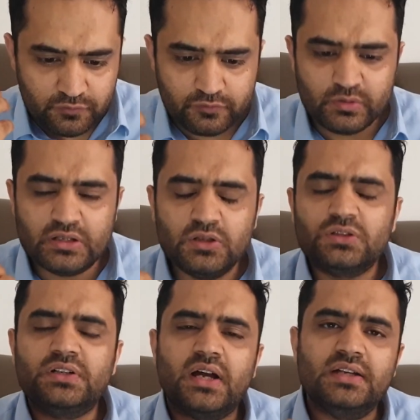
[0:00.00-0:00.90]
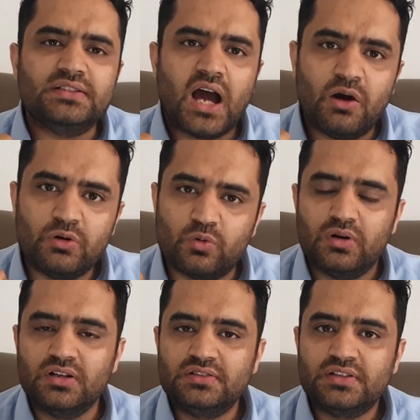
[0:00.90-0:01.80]
If we look at our
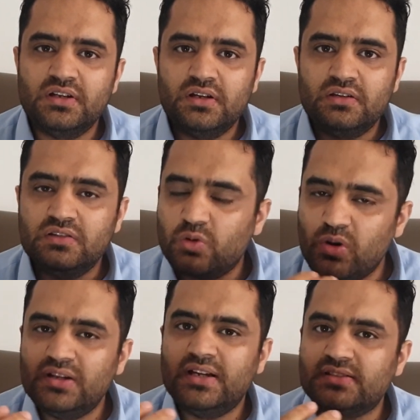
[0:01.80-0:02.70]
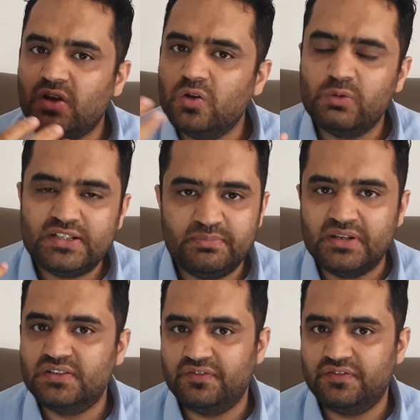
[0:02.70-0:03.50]
world, the world has always been